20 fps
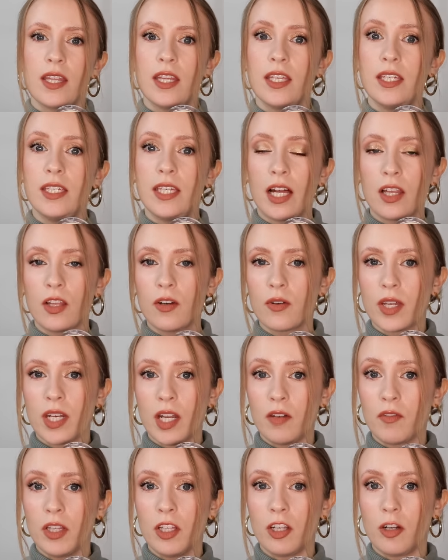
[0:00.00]
the yellow can
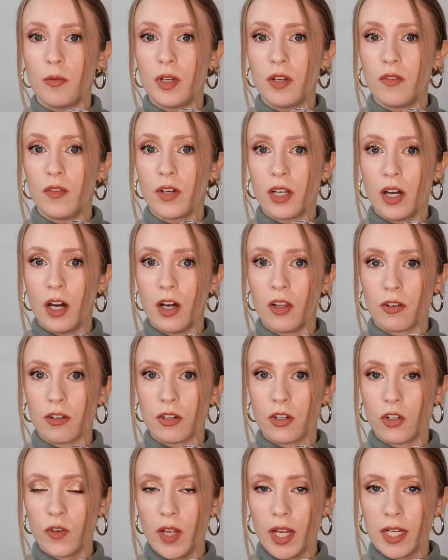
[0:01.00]
have a little bit of a color
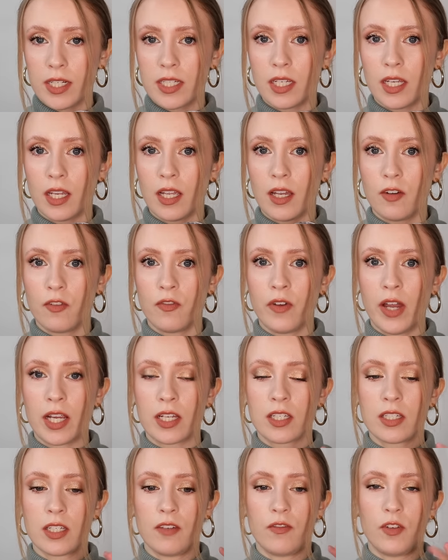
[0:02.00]
correcting
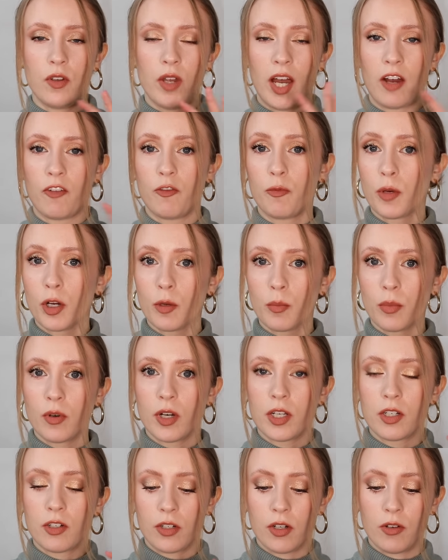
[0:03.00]
effect if you have purple
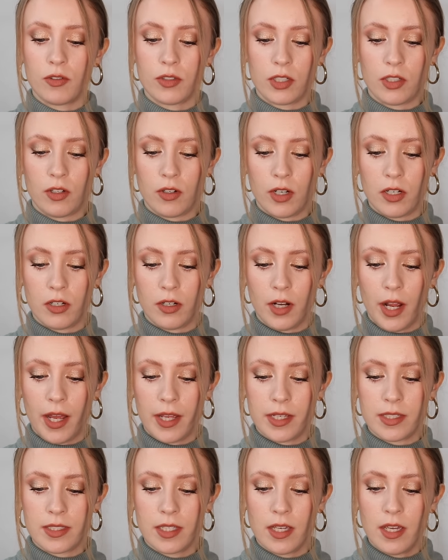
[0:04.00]
undertones on your under
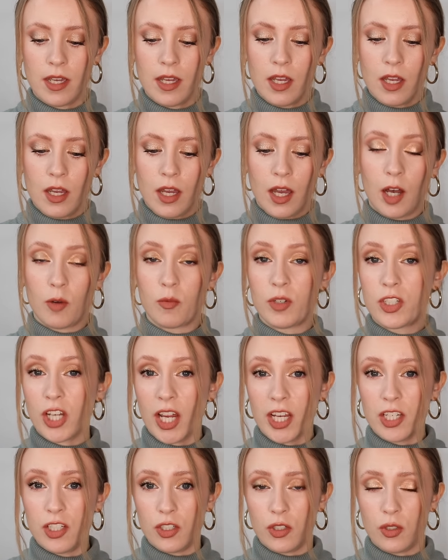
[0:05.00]
eyes. Uh, which
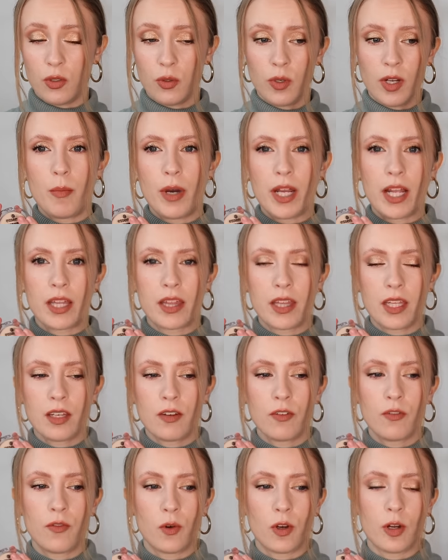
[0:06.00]
I do, but I think
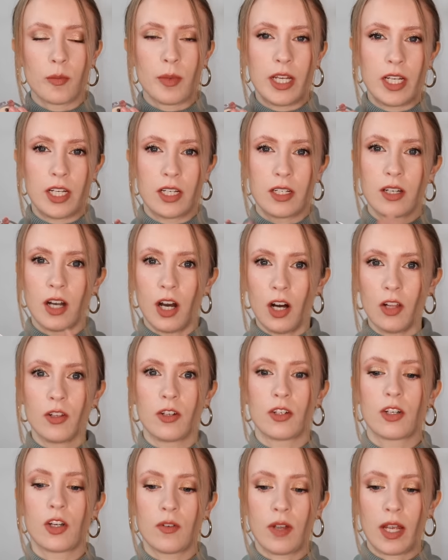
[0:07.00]
for my
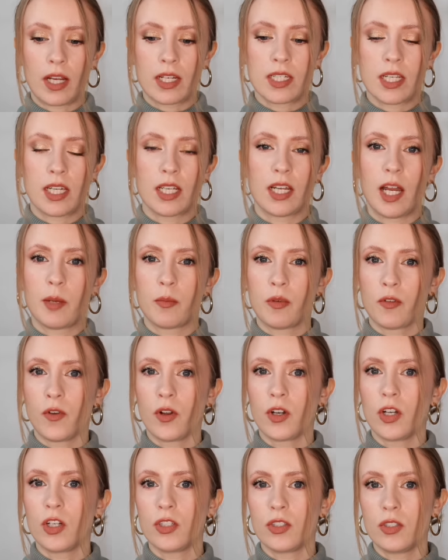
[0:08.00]
color correcting, I
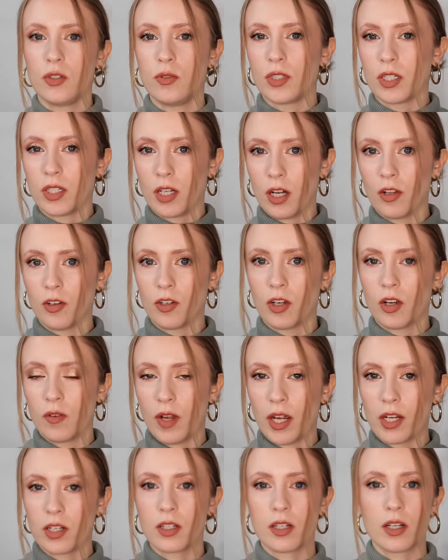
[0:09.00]
prefer to just use a color
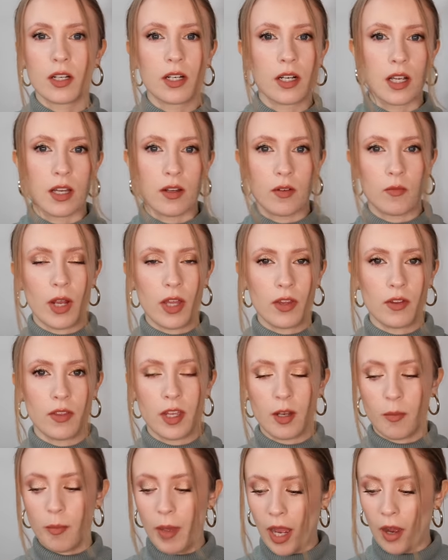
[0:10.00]
corrector rather
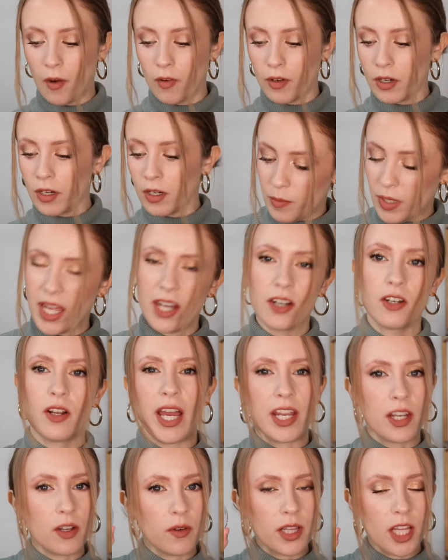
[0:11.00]
than a powder. But I,
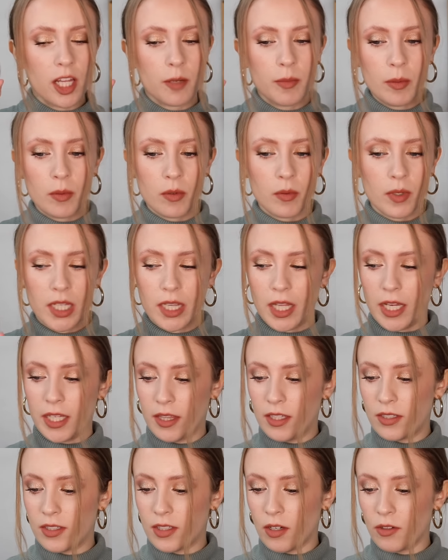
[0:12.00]
I know a lot of people really
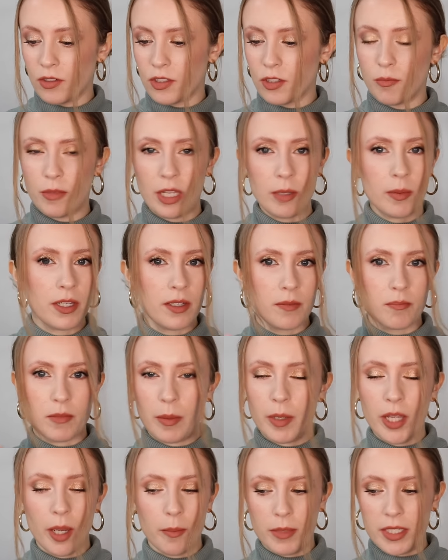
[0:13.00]
like this though, so maybe
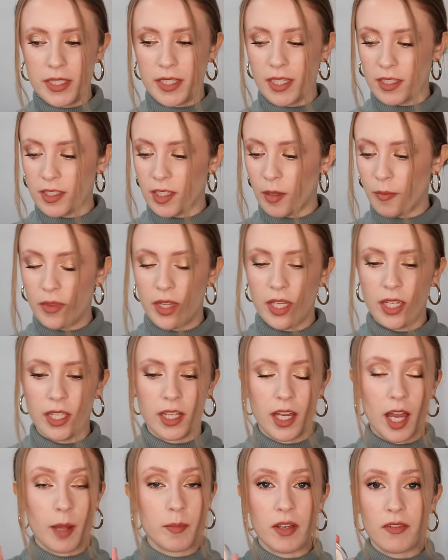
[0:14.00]
maybe I'm missing
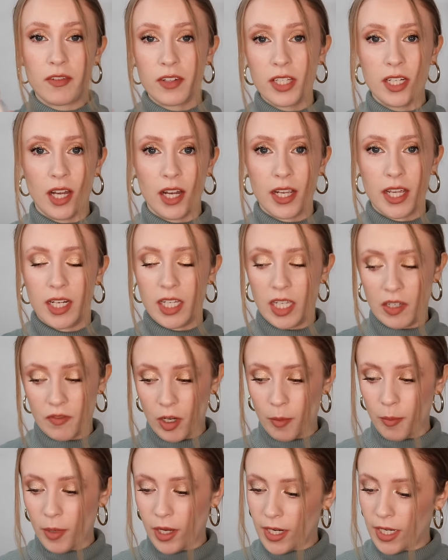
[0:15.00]
something. I'm definitely not going to give
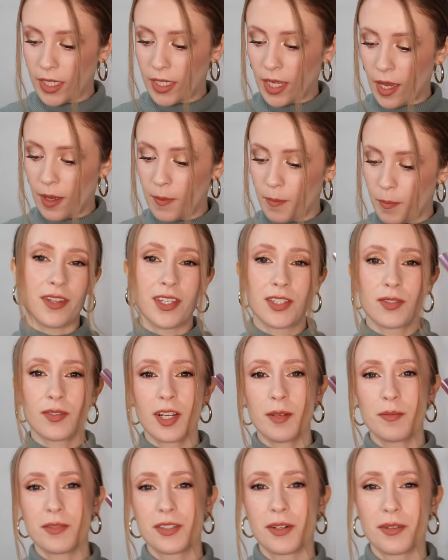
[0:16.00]
up on it yet. This
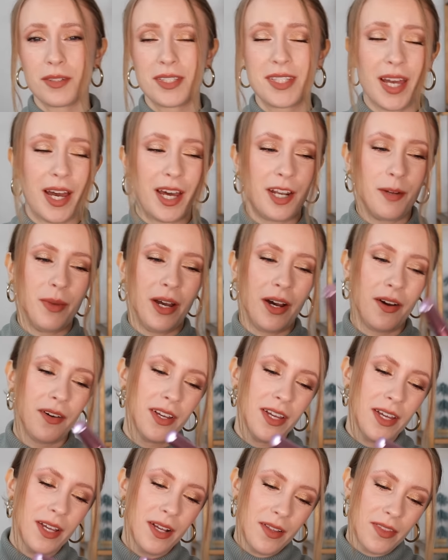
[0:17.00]
one I'm so sad
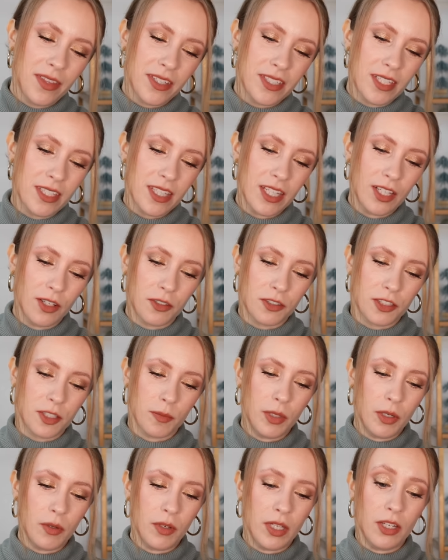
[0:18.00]
about. This is the Ulta
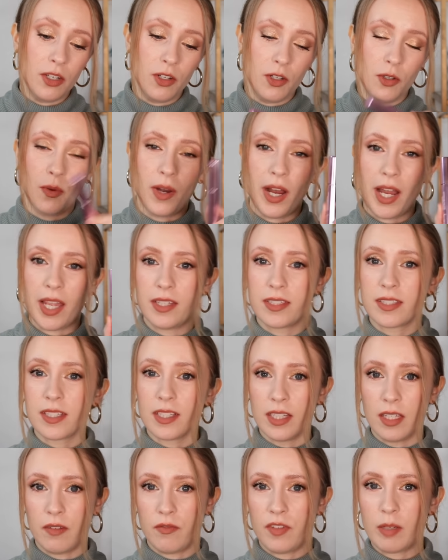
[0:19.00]
Beauty New Heights
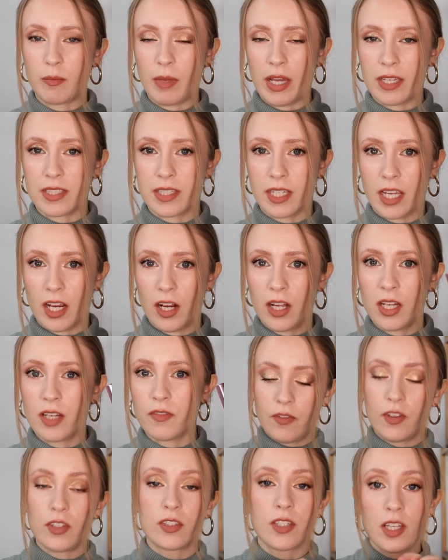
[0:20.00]
Lifting Mascara.
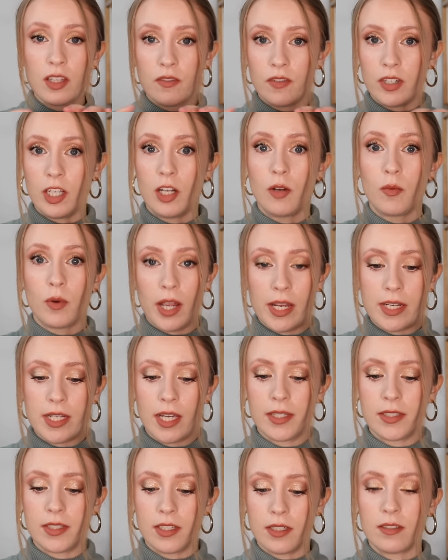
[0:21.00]
If you saw the video where I
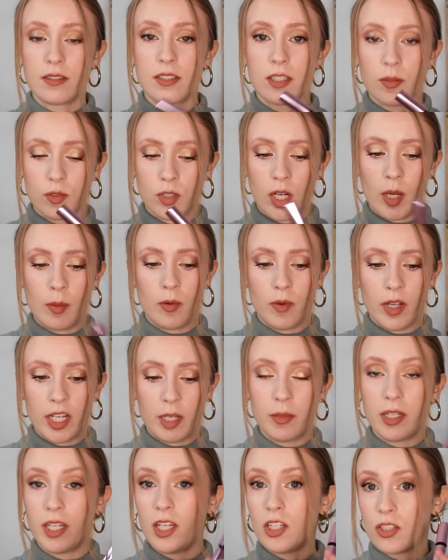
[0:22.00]
tested subscriber
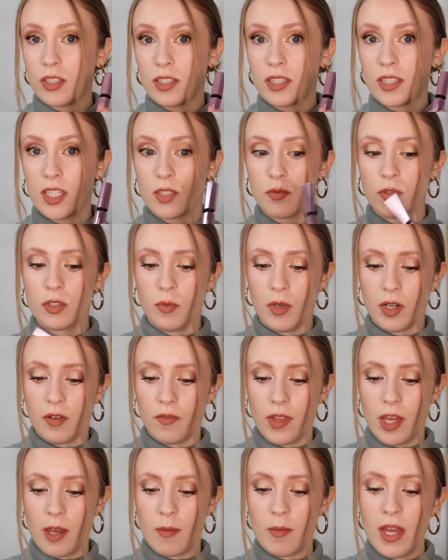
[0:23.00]
recommendations, this was one
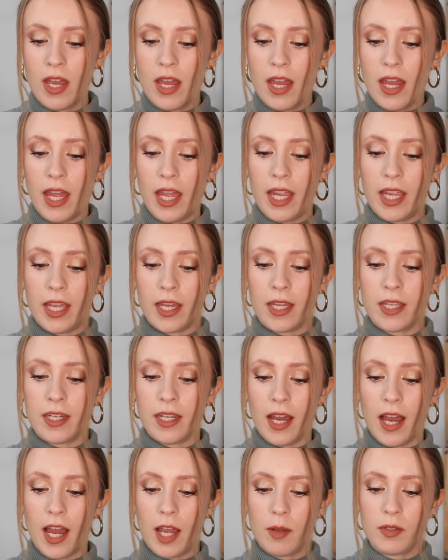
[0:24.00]
of them.
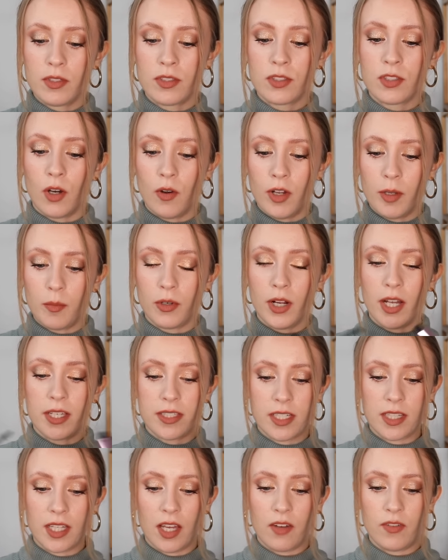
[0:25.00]
And I was so
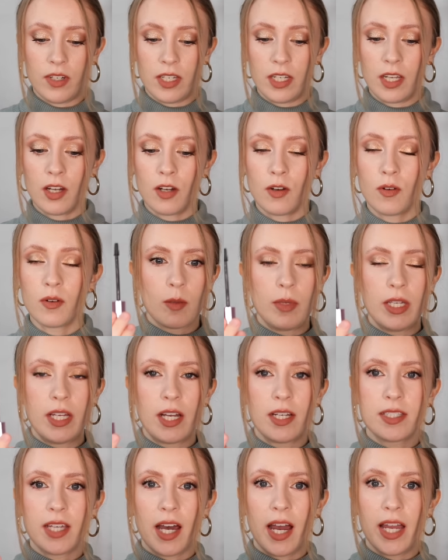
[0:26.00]
impressed in that video
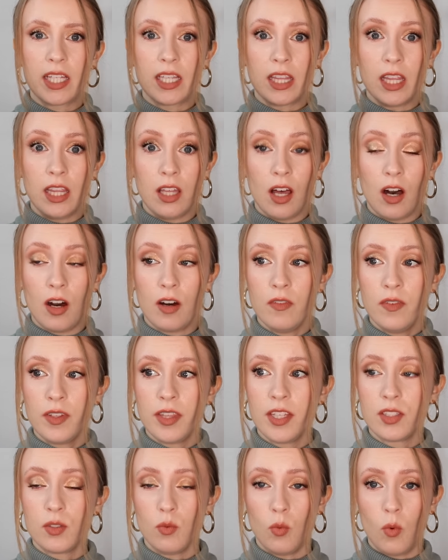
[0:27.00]
because I love
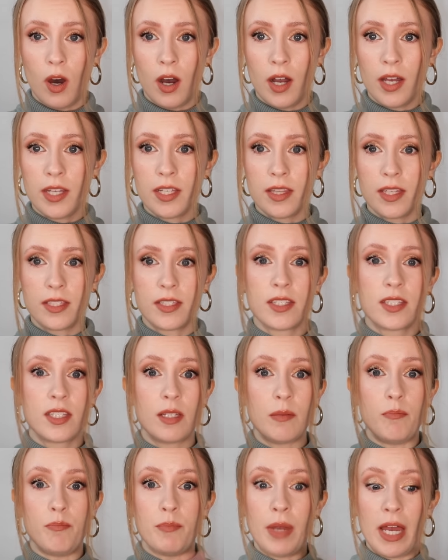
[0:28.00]
this wand. This is
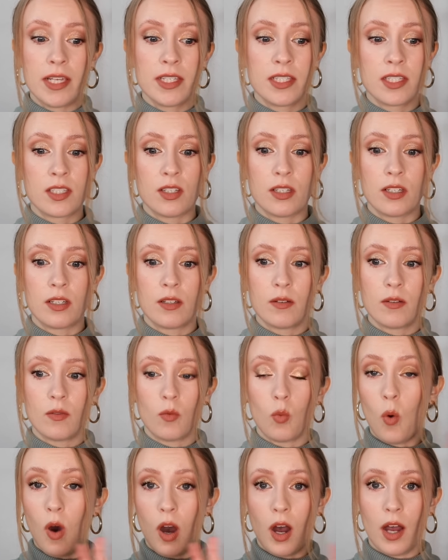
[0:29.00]
the best
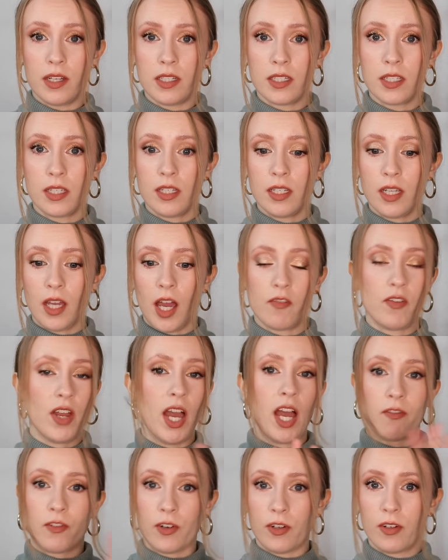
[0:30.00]
wand I've
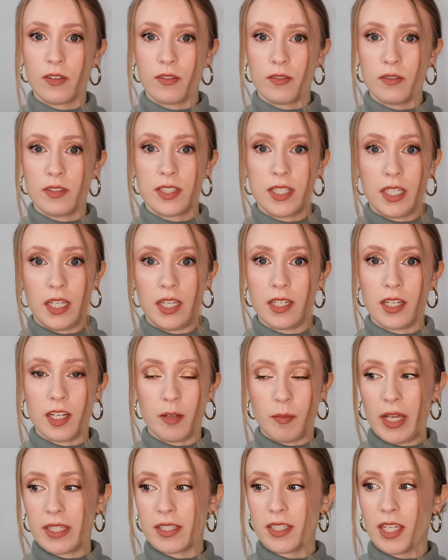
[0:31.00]
ever seen in
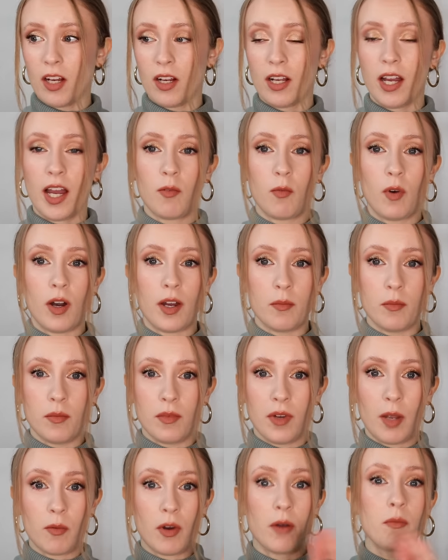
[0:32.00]
a mascara. I want
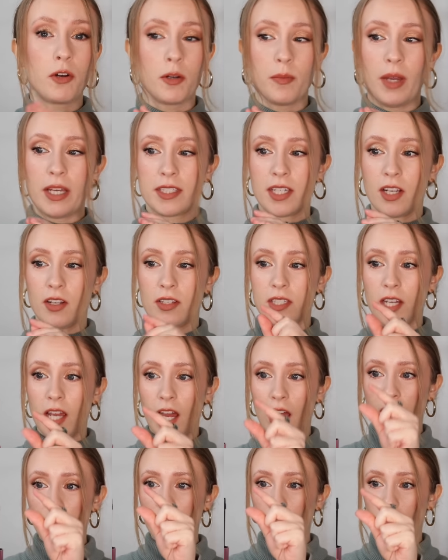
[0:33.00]
I want more mascaras to
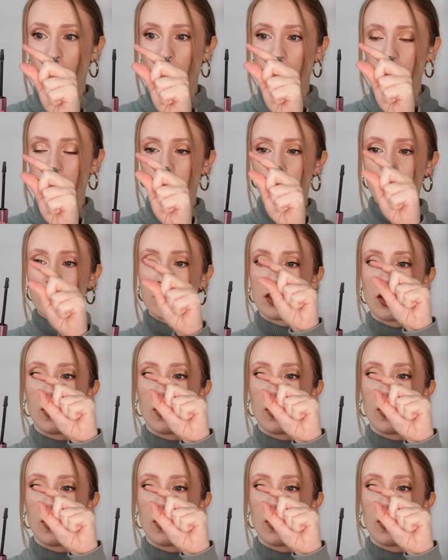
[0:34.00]
have a wand like this.